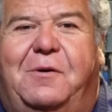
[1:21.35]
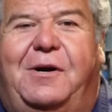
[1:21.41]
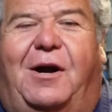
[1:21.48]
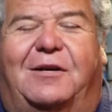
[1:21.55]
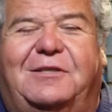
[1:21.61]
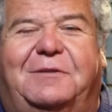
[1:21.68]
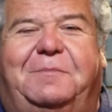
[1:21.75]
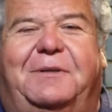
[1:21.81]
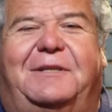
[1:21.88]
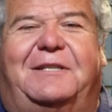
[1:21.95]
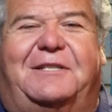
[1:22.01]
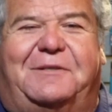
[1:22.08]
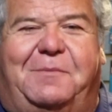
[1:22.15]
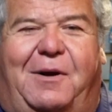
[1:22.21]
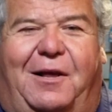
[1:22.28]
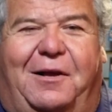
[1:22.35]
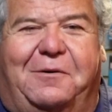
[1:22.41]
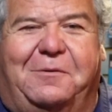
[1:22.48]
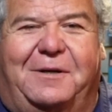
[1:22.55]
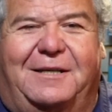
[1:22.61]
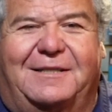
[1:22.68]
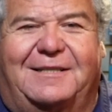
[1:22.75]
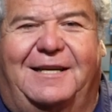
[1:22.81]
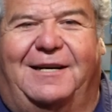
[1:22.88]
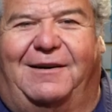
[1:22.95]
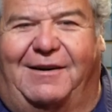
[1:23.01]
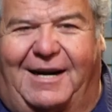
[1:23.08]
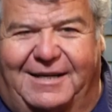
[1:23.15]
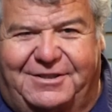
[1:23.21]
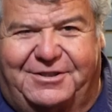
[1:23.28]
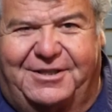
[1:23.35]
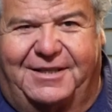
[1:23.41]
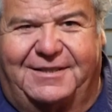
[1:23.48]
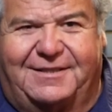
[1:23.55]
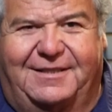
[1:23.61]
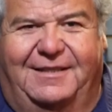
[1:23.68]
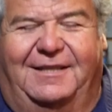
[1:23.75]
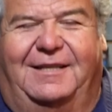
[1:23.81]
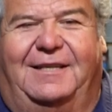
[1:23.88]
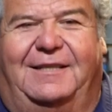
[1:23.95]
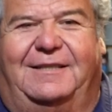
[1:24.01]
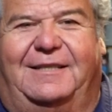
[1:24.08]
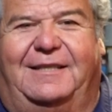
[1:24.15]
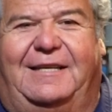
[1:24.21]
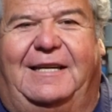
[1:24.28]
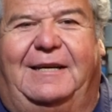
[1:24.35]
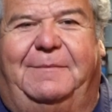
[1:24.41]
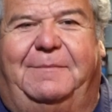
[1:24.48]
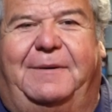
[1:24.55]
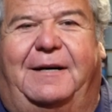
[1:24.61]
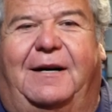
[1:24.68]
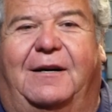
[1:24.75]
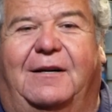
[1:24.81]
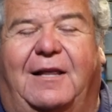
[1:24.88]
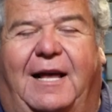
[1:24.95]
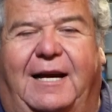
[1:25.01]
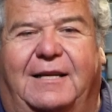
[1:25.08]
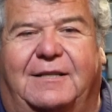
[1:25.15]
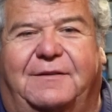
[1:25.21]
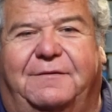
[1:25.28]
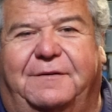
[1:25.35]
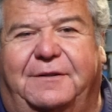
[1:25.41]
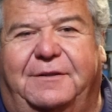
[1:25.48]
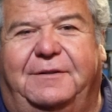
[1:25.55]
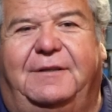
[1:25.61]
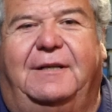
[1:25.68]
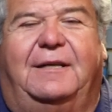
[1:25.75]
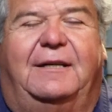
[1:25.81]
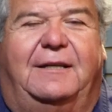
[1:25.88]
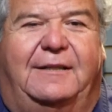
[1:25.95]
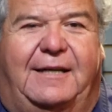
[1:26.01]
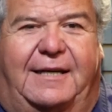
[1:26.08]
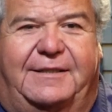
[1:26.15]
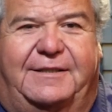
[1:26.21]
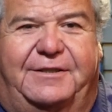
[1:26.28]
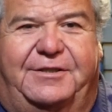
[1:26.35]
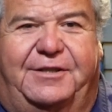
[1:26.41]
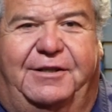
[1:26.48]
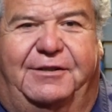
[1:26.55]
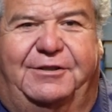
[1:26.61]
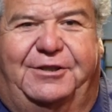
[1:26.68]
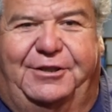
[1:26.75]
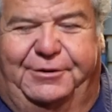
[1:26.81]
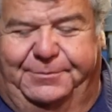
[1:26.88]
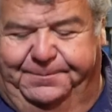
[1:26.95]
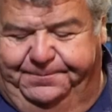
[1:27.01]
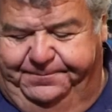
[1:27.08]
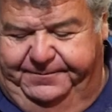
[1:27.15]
We also put the smaller ones in our ice chest to keep our clients' food nice and chilled too.